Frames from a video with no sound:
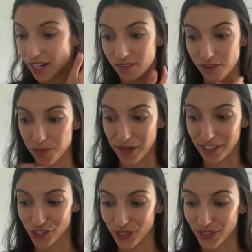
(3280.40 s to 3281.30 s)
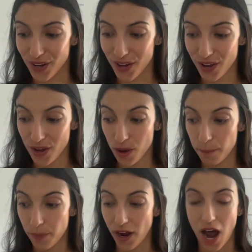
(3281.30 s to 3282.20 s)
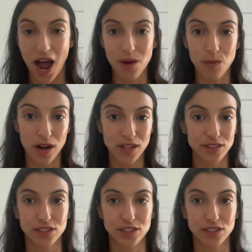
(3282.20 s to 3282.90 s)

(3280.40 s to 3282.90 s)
information. But I wanted,